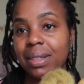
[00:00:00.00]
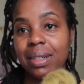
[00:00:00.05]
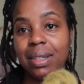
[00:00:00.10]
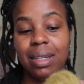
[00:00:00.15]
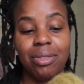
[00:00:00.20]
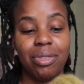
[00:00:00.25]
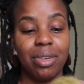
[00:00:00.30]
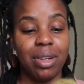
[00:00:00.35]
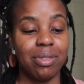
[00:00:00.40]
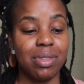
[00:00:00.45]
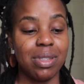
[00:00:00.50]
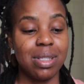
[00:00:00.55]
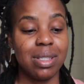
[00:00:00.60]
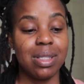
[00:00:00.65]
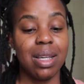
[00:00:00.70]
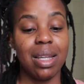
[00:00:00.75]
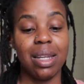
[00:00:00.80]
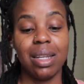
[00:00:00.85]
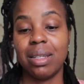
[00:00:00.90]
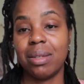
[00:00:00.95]
If I've
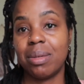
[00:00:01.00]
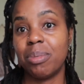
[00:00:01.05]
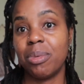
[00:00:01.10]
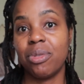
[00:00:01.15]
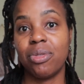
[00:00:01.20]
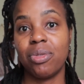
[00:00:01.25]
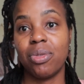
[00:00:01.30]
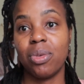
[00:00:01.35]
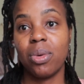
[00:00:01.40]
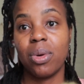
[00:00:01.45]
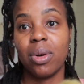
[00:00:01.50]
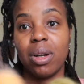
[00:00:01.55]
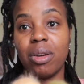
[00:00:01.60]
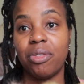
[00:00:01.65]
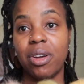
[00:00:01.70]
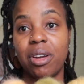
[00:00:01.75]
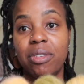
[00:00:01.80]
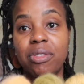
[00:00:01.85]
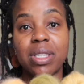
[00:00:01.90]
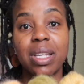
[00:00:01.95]
said it before,
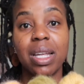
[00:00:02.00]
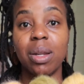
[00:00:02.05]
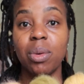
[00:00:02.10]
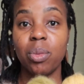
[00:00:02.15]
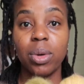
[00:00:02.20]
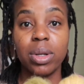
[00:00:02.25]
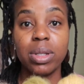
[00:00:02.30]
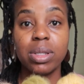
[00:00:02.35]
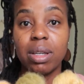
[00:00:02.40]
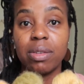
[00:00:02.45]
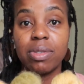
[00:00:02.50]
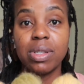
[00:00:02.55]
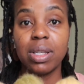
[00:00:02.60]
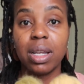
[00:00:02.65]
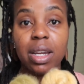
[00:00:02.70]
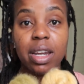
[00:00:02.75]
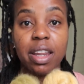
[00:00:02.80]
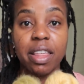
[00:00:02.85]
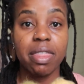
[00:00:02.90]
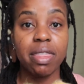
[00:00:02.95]
if I've said it once, I've
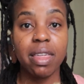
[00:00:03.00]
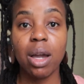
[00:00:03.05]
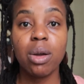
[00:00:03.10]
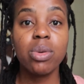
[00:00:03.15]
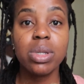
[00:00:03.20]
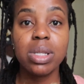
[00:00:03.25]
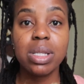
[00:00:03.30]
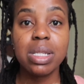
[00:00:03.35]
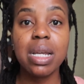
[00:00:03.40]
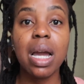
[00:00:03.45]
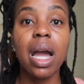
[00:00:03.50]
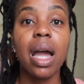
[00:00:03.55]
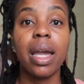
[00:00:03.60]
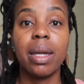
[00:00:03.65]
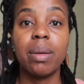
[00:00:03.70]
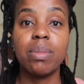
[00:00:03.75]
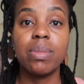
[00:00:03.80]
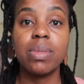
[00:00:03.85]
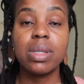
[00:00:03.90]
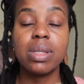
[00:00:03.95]
said it 1,000
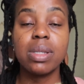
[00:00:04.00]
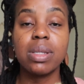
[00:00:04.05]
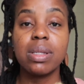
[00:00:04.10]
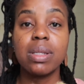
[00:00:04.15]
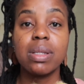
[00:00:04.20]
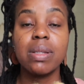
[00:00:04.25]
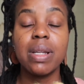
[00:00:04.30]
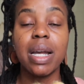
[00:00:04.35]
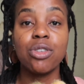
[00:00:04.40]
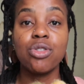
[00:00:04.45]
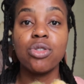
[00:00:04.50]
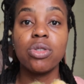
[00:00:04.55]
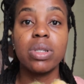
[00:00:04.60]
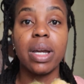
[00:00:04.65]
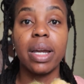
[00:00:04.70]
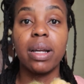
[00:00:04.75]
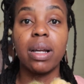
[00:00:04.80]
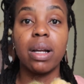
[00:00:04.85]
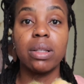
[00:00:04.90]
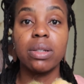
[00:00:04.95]
times. Natural
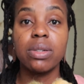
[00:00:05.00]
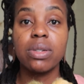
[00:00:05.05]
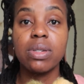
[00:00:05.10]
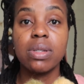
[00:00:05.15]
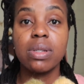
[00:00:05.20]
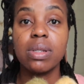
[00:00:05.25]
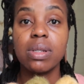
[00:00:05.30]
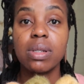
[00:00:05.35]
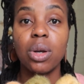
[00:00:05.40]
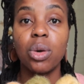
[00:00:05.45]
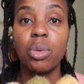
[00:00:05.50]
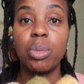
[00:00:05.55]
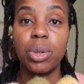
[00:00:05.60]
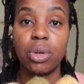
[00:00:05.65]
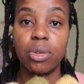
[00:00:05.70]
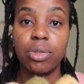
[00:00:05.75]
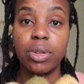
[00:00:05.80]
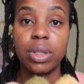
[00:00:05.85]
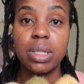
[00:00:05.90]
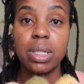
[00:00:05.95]
dye colors go
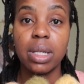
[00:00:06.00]
beautifully